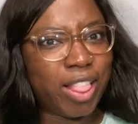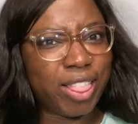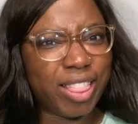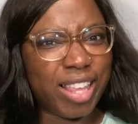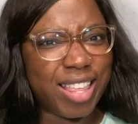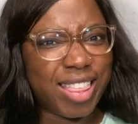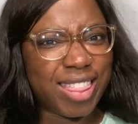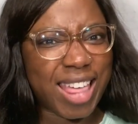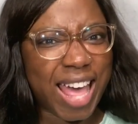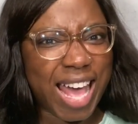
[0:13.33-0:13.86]

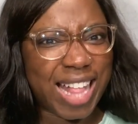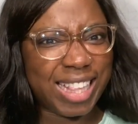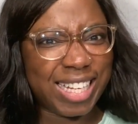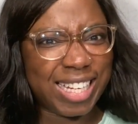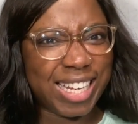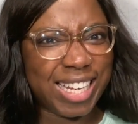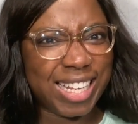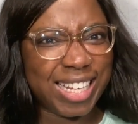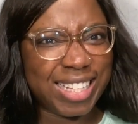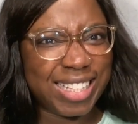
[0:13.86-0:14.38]

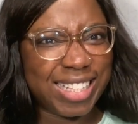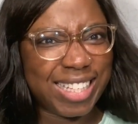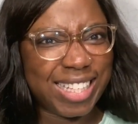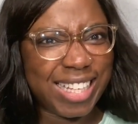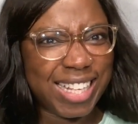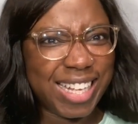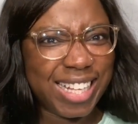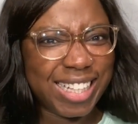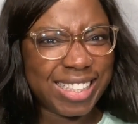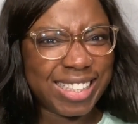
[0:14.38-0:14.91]
Lethality.
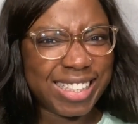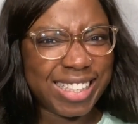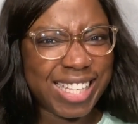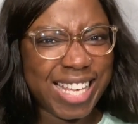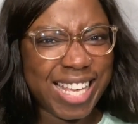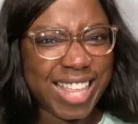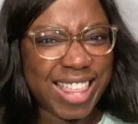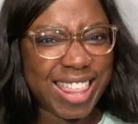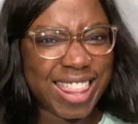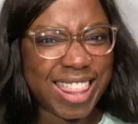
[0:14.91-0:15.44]

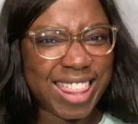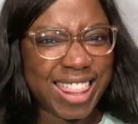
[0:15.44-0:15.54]
Lethal.